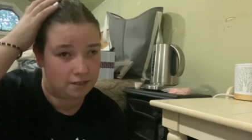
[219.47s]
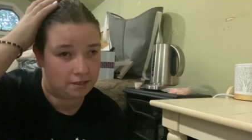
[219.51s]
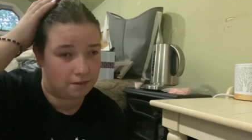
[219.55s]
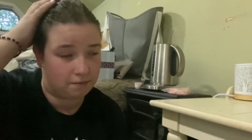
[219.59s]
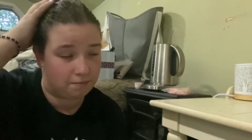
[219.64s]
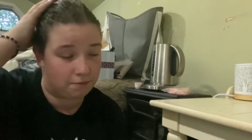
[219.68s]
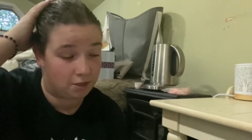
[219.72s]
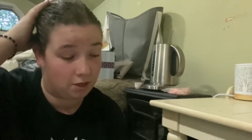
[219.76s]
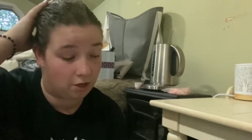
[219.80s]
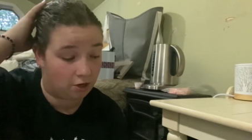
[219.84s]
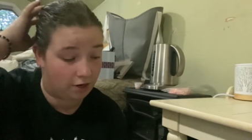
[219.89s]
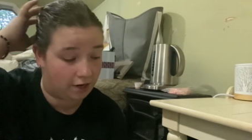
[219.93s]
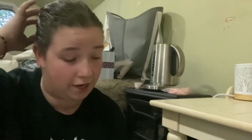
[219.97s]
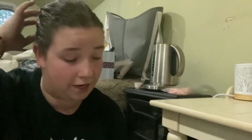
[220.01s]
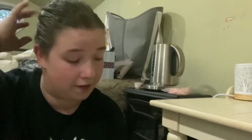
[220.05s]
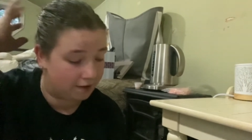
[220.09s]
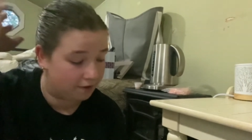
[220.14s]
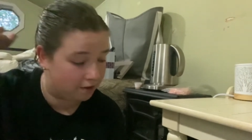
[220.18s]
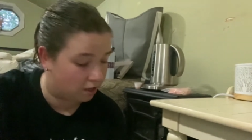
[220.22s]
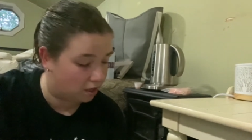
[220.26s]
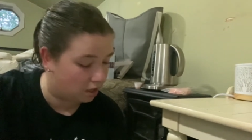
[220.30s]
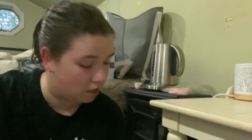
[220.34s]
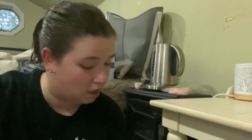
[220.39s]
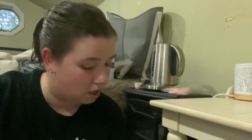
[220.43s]
I'm sorry.
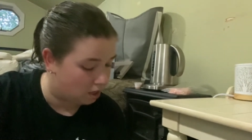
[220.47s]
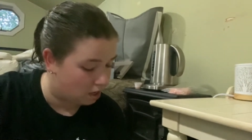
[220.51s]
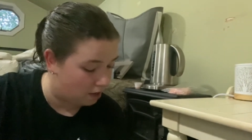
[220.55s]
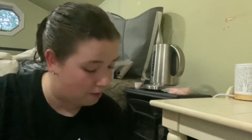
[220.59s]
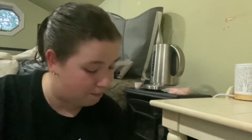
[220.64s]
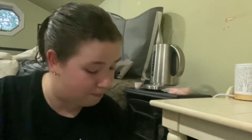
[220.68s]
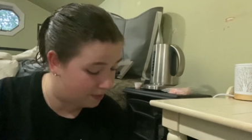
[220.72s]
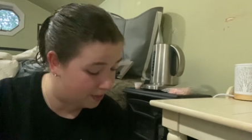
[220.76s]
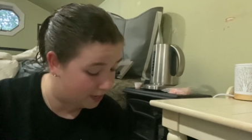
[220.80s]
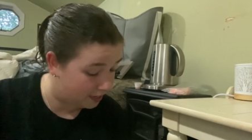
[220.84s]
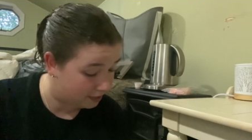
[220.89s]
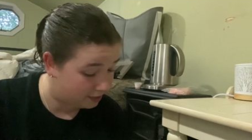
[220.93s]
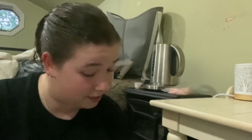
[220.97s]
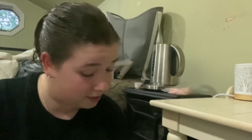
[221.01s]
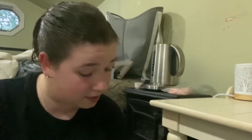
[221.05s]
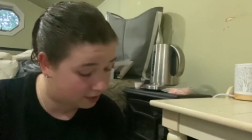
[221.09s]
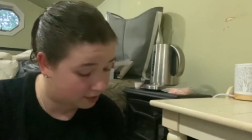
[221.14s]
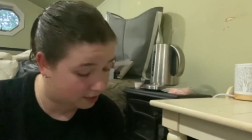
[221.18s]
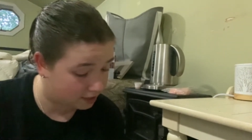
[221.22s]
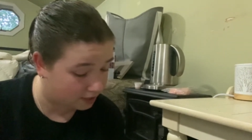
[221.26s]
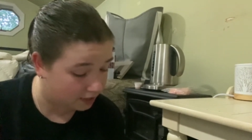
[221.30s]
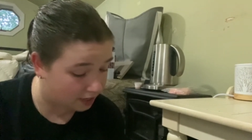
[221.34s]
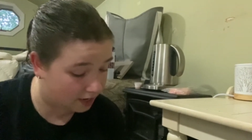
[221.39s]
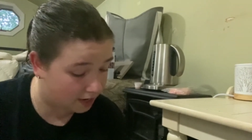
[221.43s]
But,
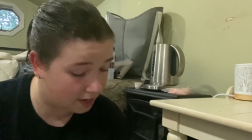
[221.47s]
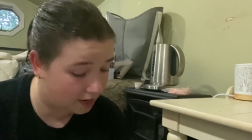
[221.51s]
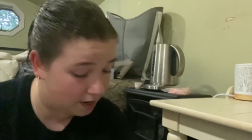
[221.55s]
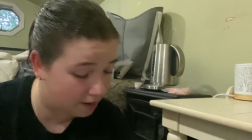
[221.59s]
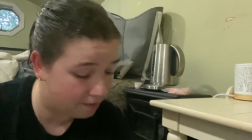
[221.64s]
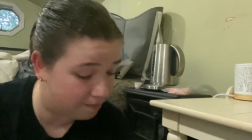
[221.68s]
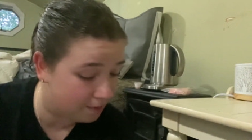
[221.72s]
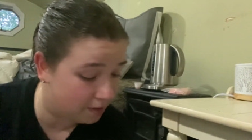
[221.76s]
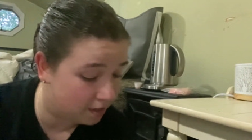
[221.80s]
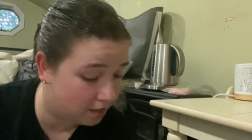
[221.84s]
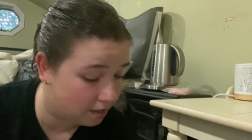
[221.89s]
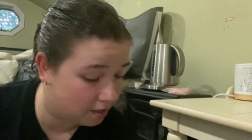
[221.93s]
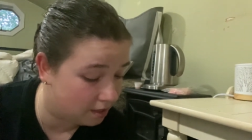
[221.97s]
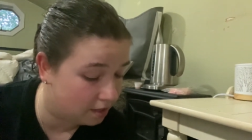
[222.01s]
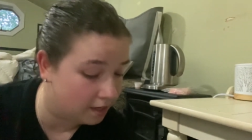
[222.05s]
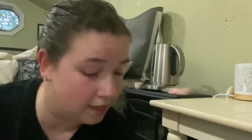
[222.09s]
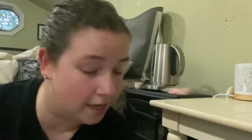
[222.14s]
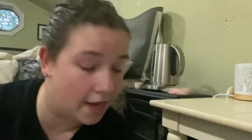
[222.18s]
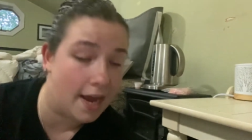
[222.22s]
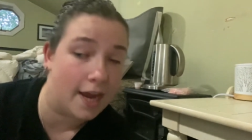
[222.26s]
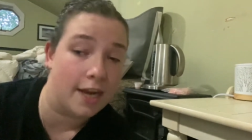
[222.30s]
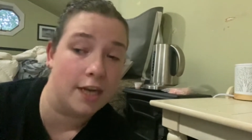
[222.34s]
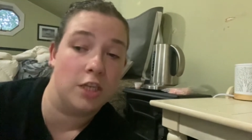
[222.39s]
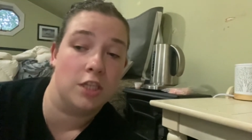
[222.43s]
um,
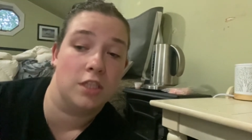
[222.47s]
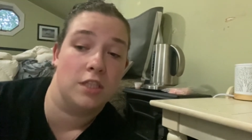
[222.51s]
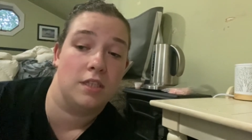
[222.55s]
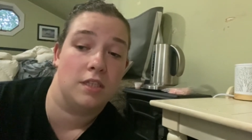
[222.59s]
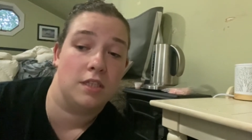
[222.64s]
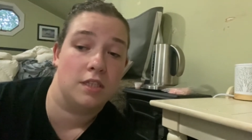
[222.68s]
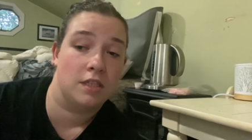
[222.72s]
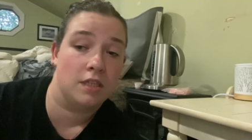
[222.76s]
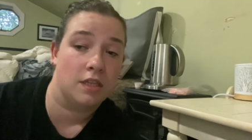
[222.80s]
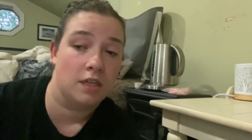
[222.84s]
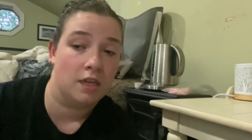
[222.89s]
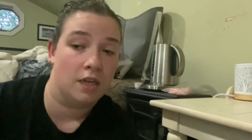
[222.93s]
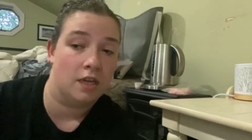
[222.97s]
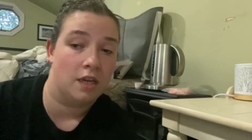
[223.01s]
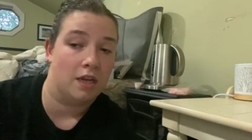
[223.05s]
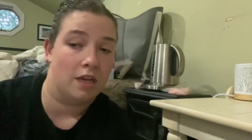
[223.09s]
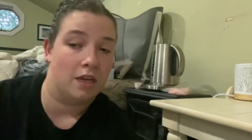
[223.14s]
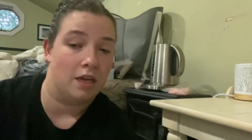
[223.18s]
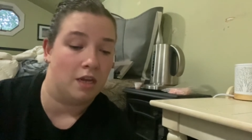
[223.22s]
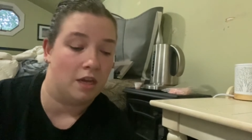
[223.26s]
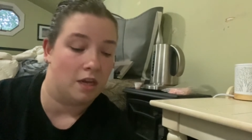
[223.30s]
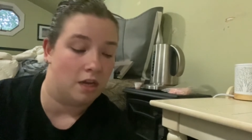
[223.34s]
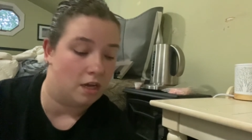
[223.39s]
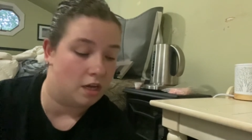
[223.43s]
yeah, I just
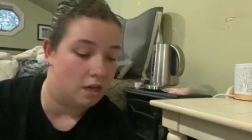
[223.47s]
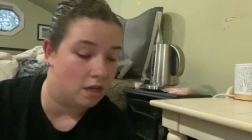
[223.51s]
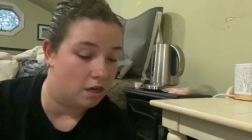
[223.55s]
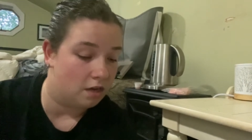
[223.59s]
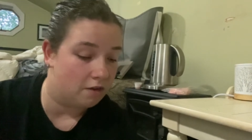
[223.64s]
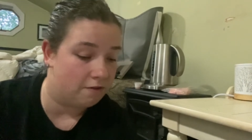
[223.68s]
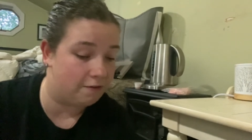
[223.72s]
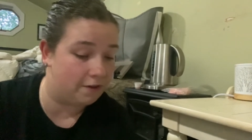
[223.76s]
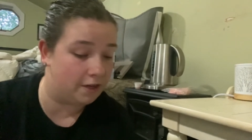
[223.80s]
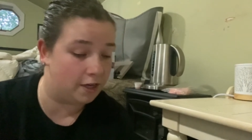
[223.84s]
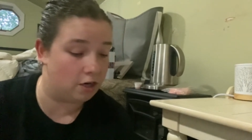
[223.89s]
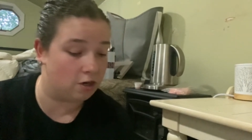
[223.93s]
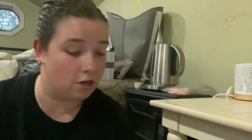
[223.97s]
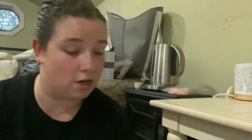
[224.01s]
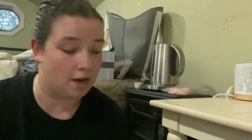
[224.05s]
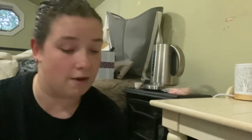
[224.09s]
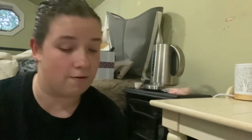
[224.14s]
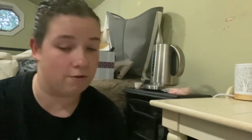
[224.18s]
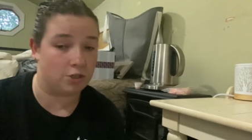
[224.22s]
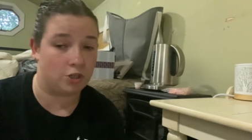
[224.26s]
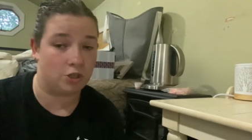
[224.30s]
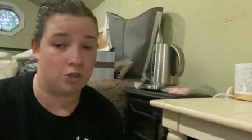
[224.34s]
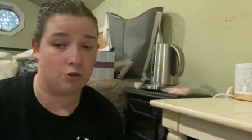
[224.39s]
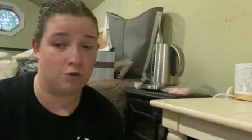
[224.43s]
figured I
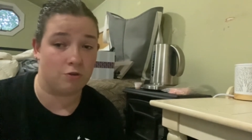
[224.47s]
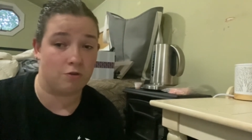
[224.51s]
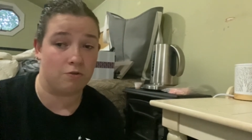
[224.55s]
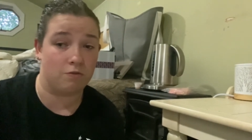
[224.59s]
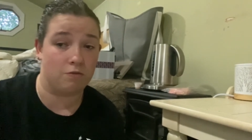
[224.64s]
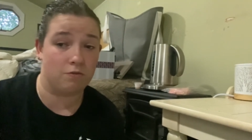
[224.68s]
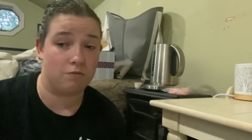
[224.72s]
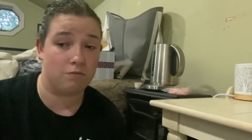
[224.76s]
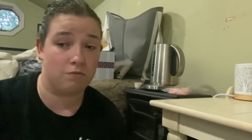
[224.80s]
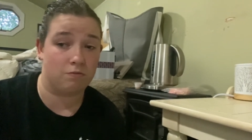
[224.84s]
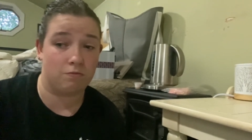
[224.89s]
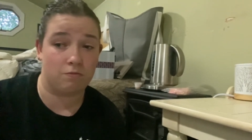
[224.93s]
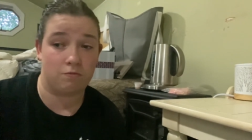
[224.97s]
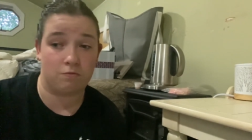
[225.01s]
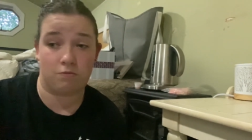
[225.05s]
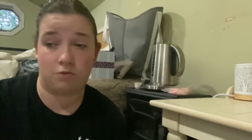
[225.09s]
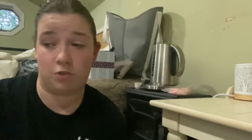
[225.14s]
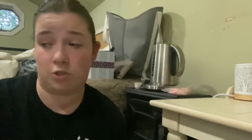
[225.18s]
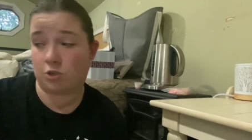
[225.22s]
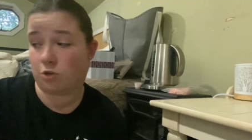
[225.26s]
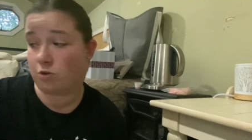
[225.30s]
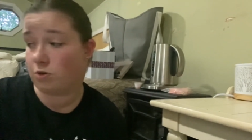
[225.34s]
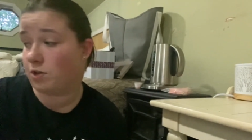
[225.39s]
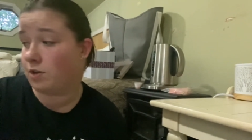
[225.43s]
would show,
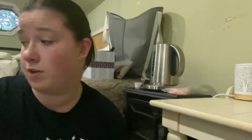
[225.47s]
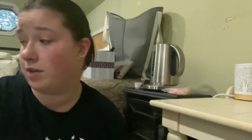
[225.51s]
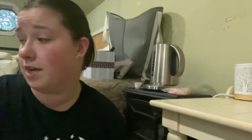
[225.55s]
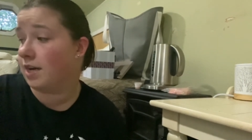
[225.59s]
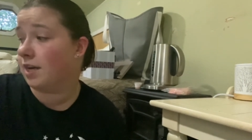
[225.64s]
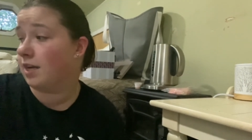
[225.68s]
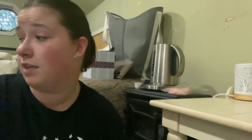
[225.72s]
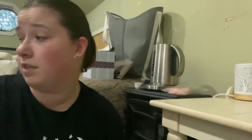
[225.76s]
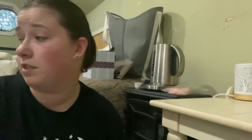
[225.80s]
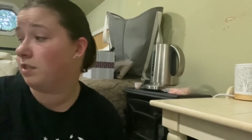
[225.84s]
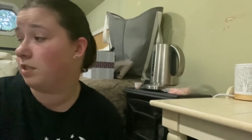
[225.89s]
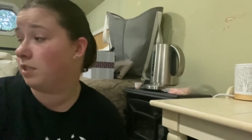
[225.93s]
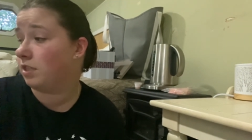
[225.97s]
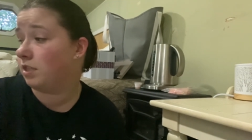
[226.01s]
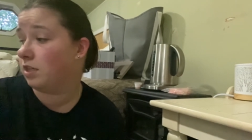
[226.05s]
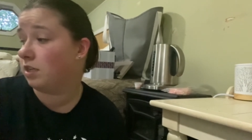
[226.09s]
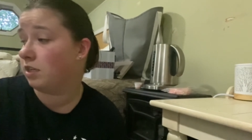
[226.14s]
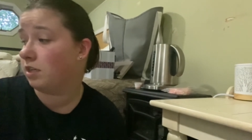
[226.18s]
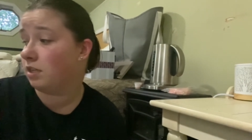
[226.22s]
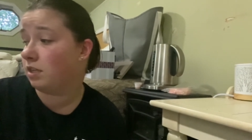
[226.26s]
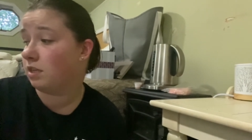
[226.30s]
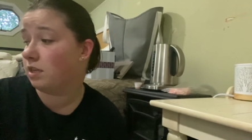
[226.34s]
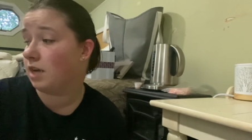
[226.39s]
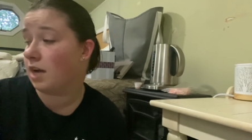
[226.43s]
show you guys
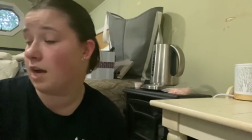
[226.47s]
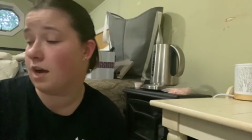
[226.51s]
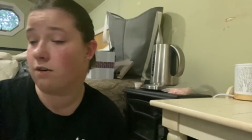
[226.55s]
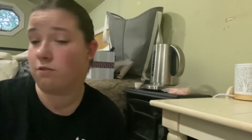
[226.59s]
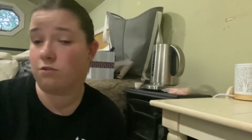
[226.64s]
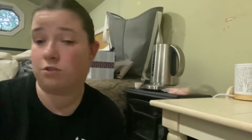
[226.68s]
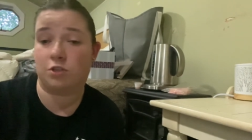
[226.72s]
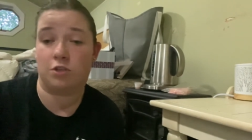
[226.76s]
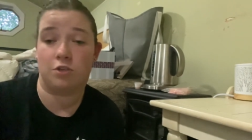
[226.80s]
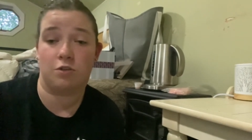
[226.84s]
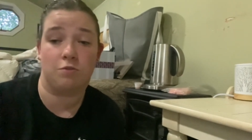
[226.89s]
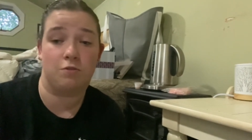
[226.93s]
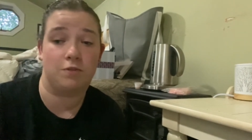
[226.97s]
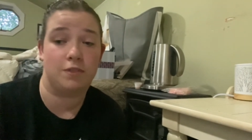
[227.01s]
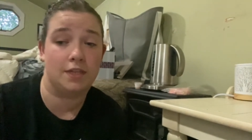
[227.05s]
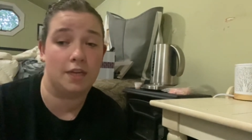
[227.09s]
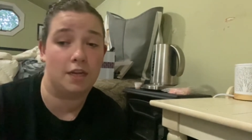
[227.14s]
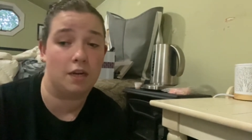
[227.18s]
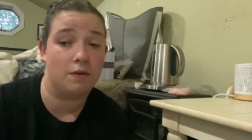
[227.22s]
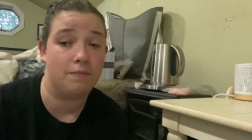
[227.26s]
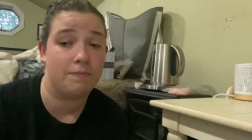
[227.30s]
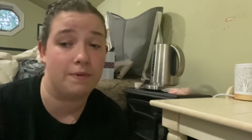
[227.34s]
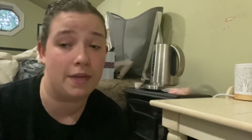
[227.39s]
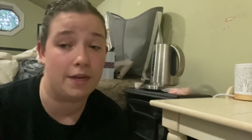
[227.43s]
how to set
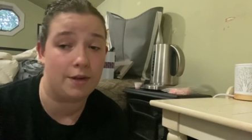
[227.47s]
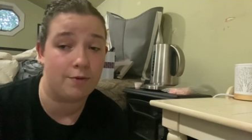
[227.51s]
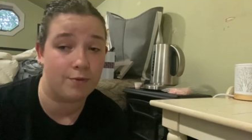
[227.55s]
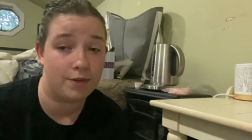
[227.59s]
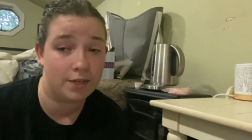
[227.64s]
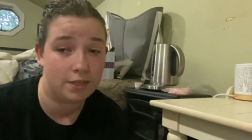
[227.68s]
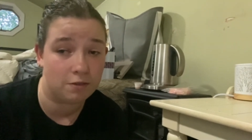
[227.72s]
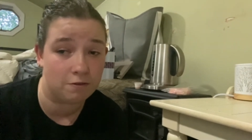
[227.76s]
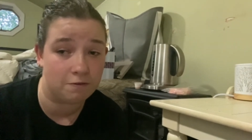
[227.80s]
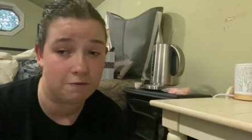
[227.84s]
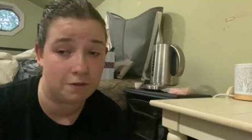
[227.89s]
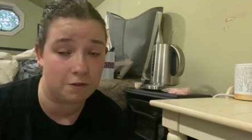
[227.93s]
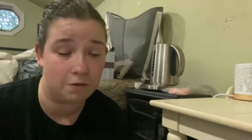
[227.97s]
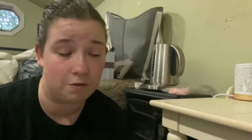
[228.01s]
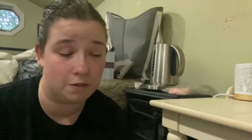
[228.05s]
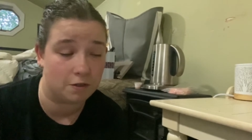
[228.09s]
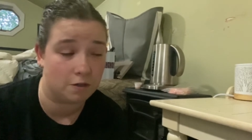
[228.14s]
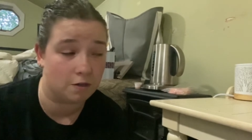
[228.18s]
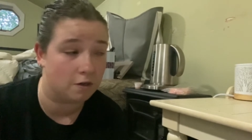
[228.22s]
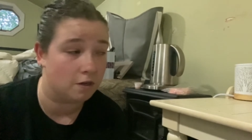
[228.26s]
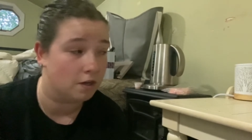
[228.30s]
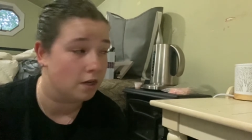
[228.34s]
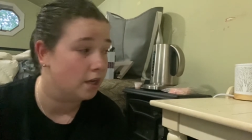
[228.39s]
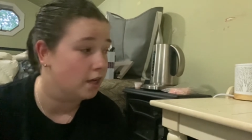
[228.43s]
up a reed
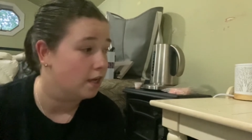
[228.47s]
diffuser.